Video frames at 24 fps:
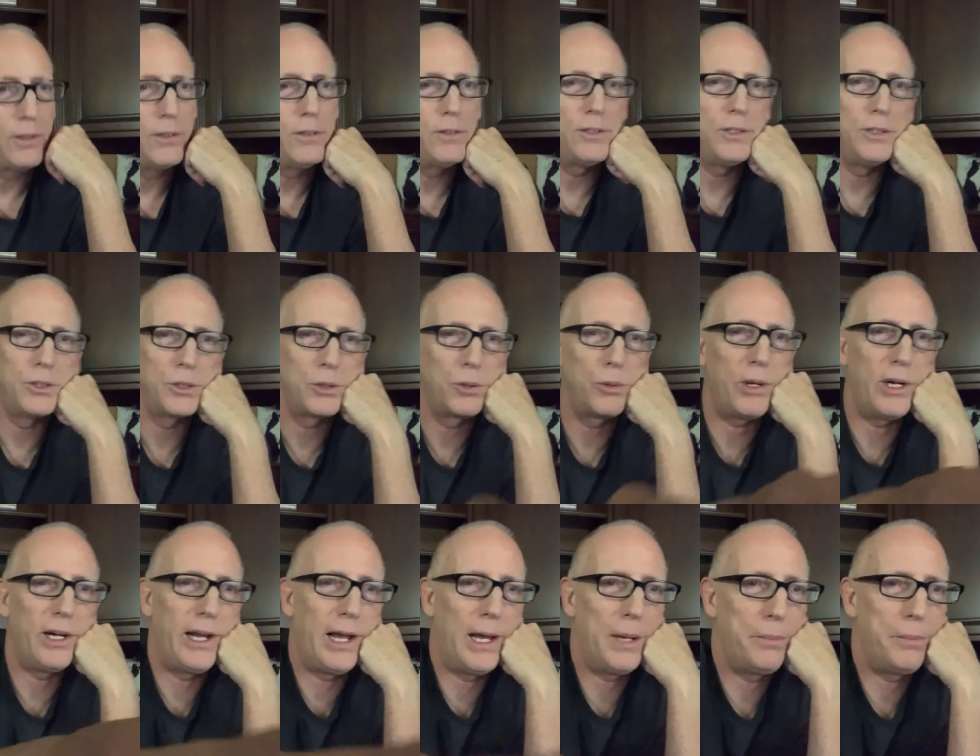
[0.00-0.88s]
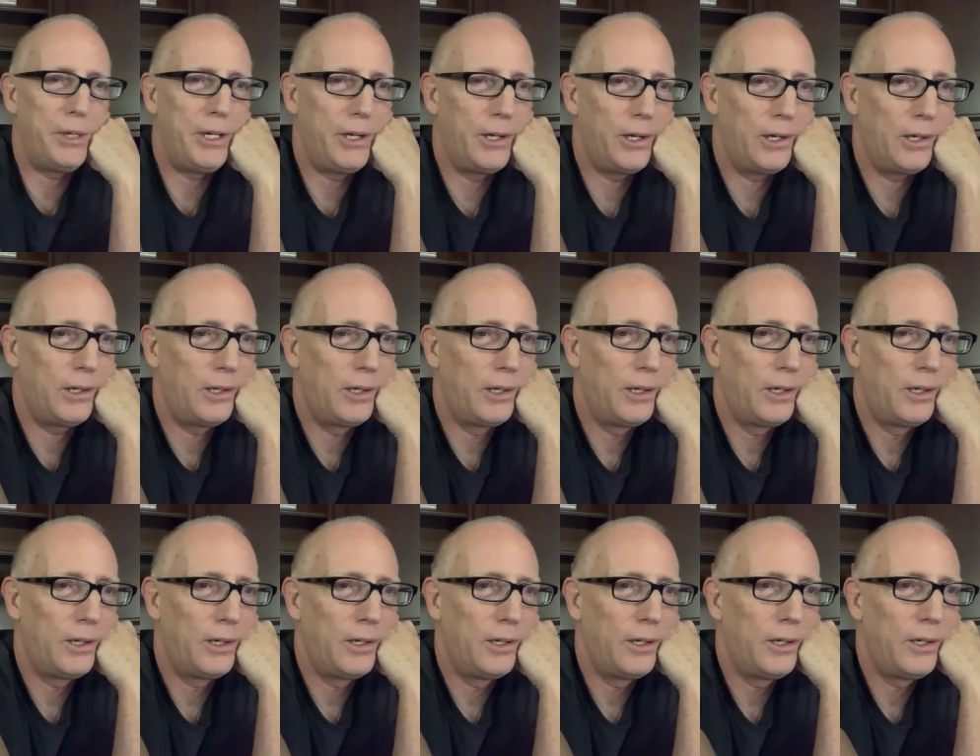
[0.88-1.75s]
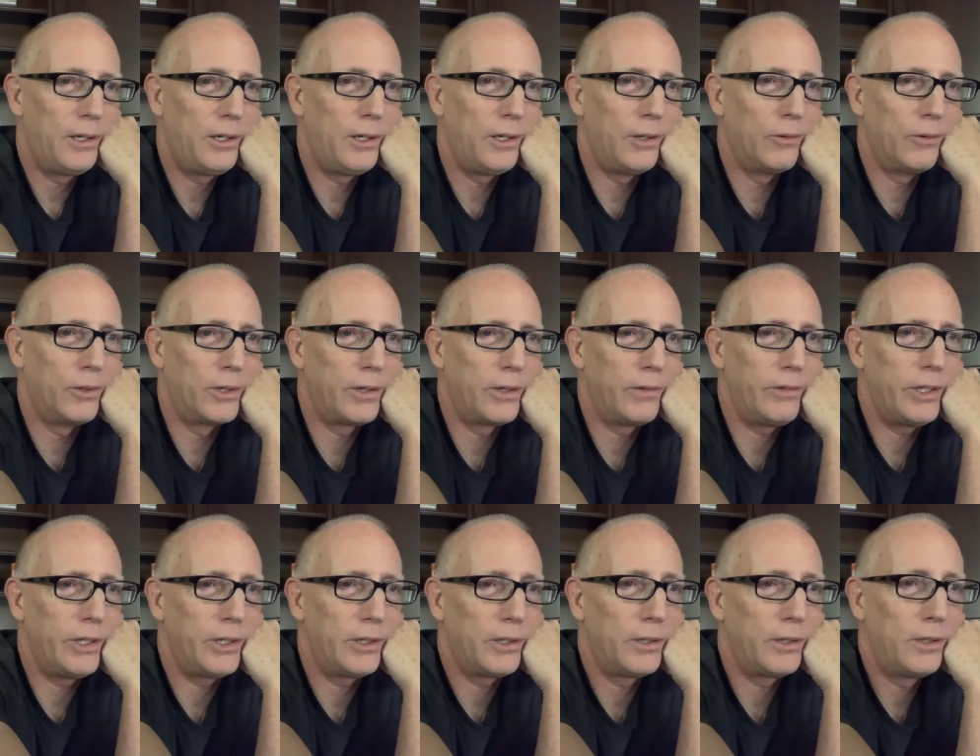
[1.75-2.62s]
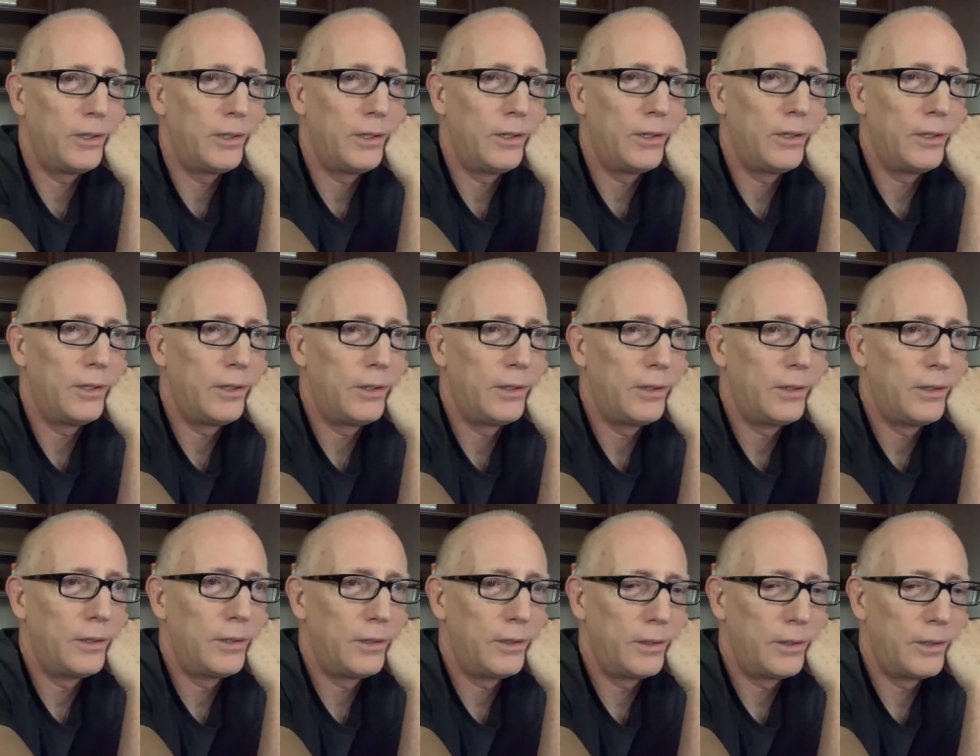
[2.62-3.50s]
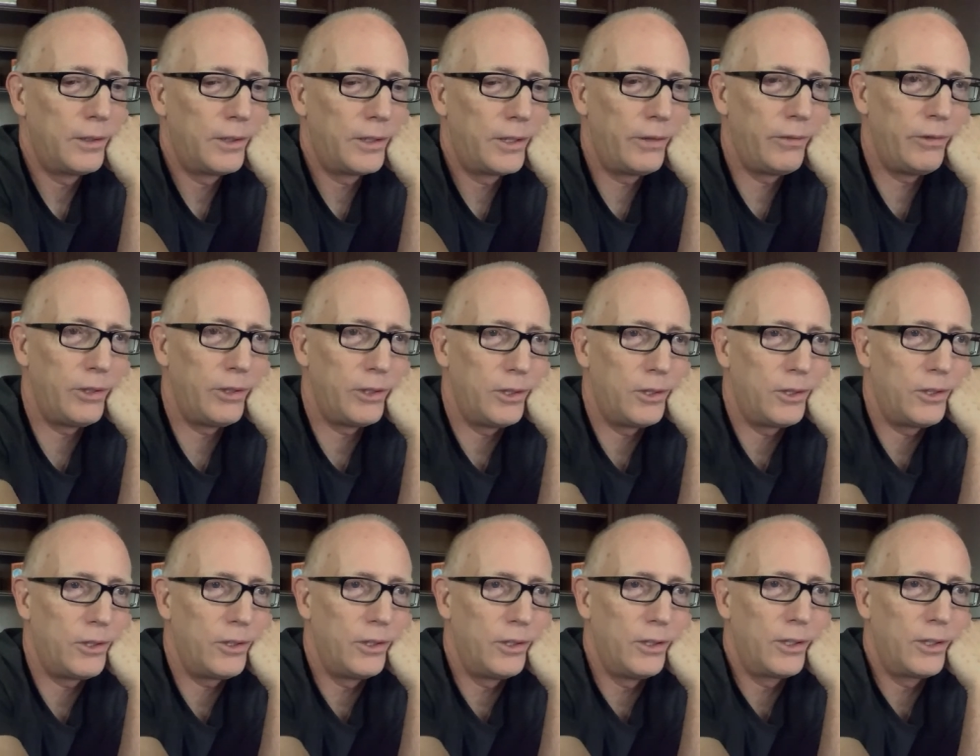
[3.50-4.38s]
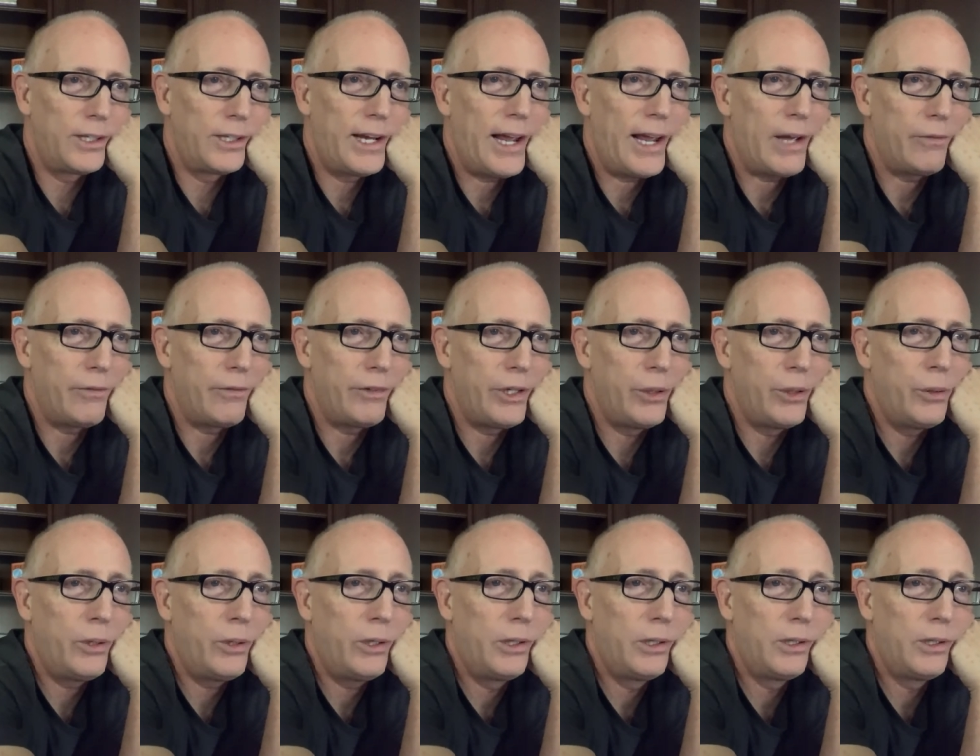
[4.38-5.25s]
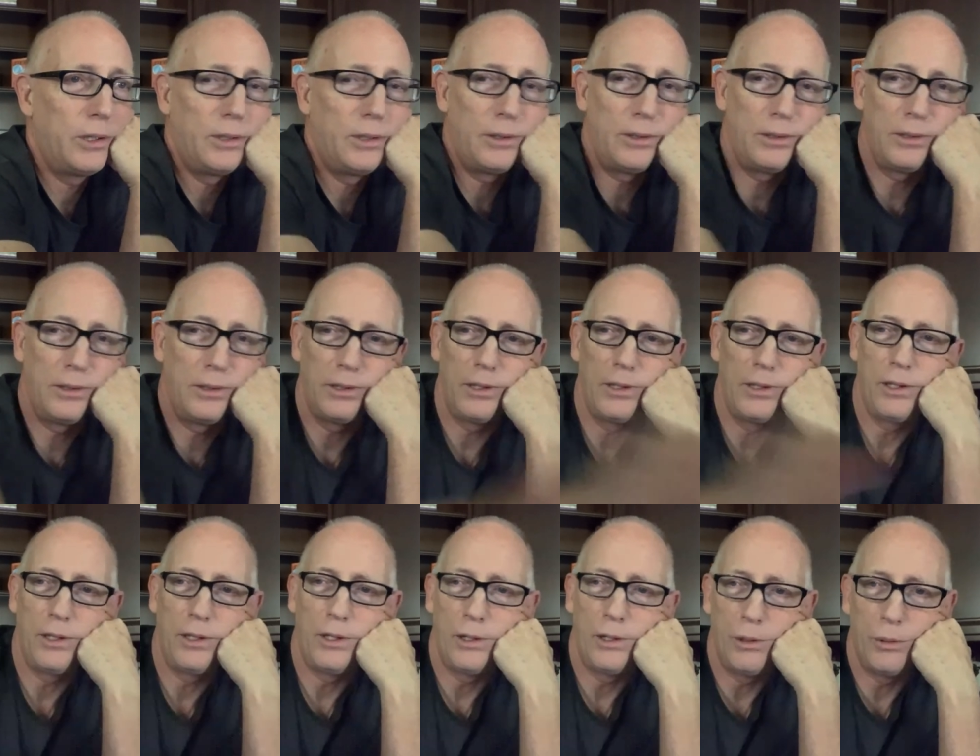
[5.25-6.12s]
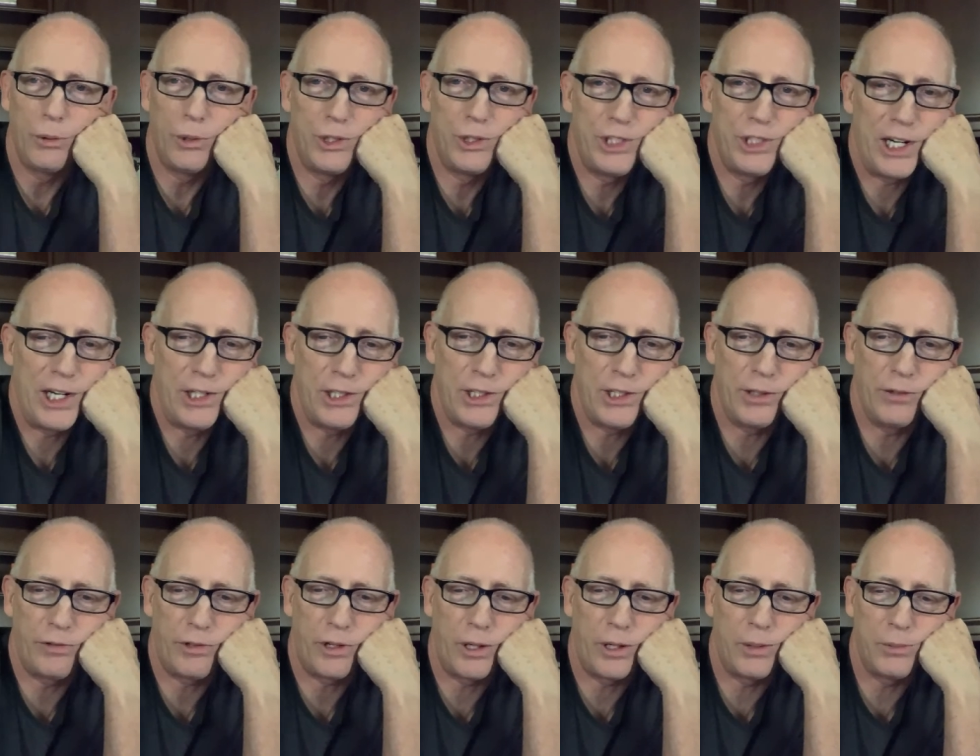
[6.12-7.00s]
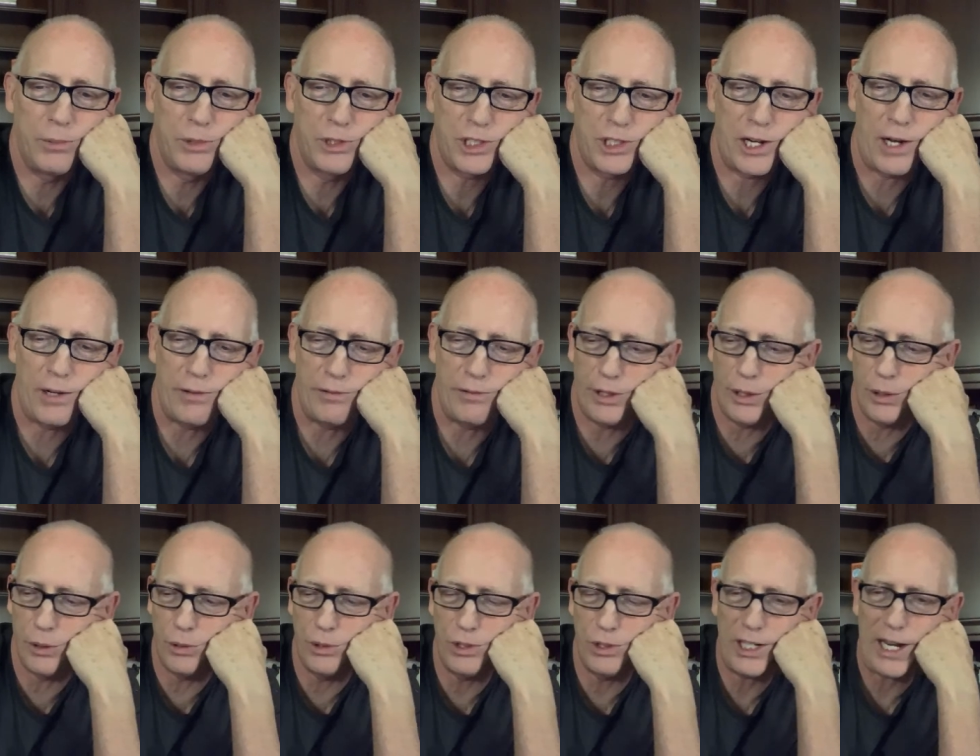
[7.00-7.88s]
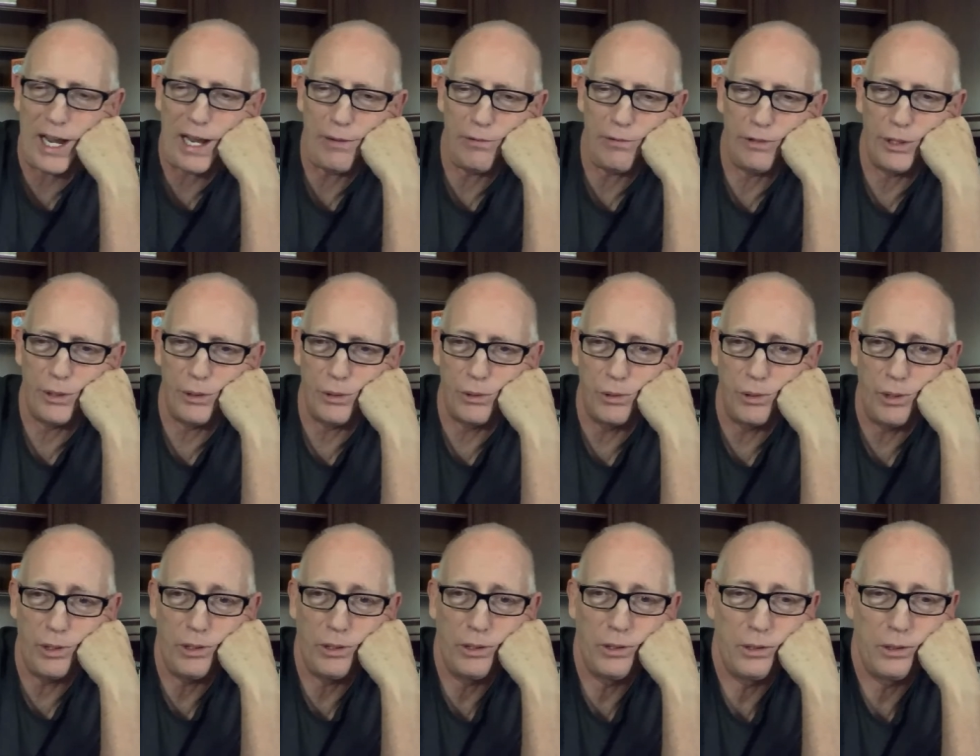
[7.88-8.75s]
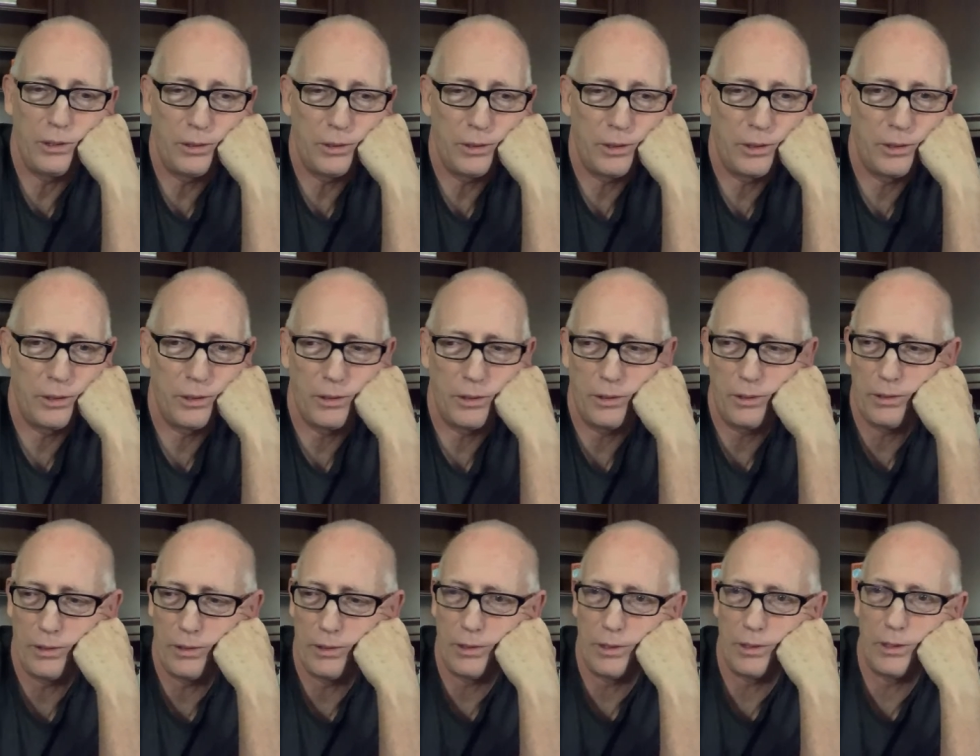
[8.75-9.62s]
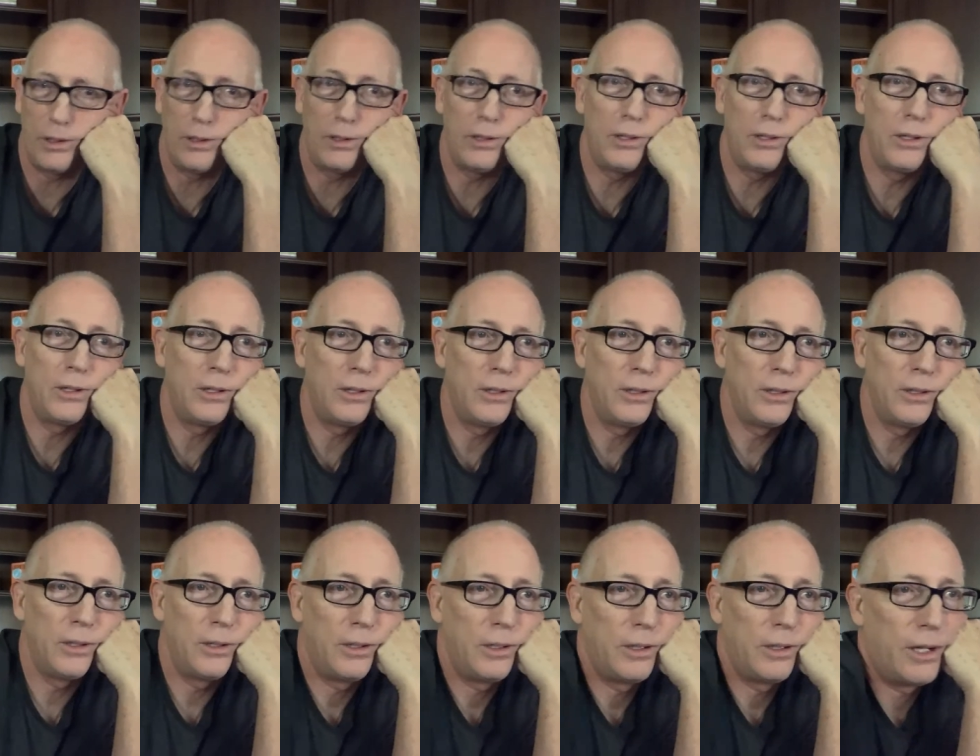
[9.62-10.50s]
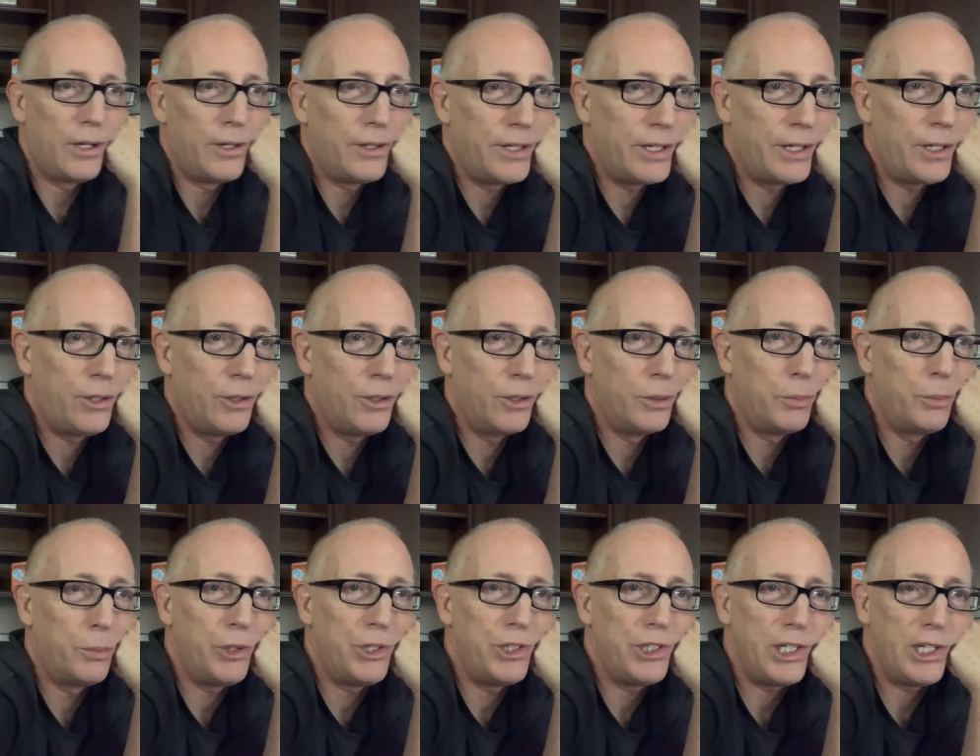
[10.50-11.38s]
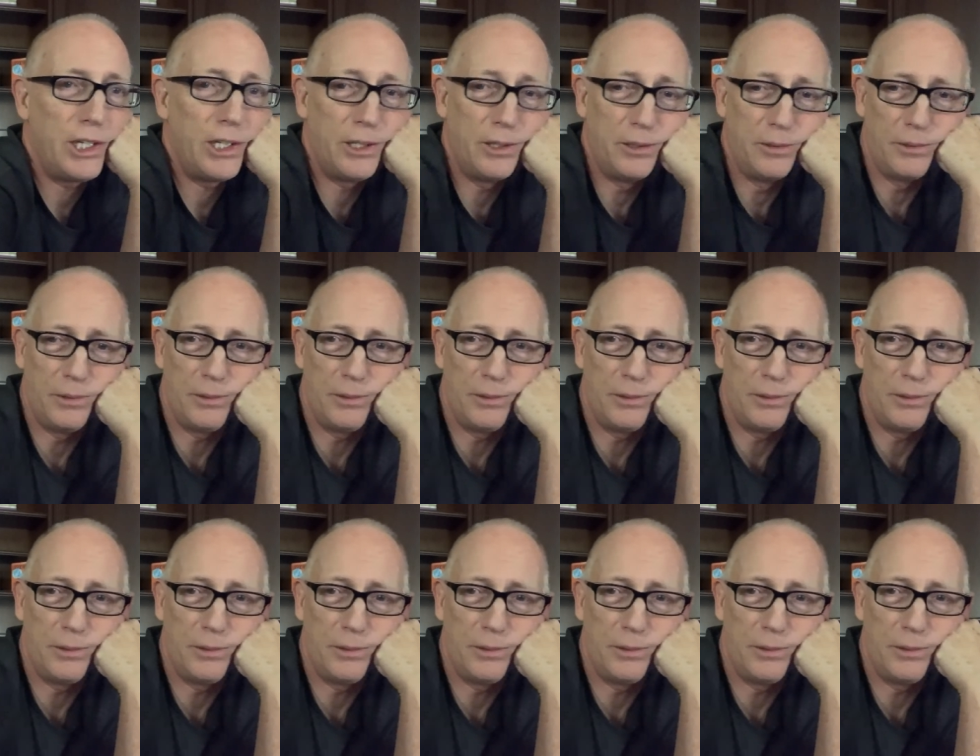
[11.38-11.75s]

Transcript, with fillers: She's quite happy here. Here, we'll give you a, give you a little cat view. We're changing from Scott view to cat view. I think you'll appreciate it.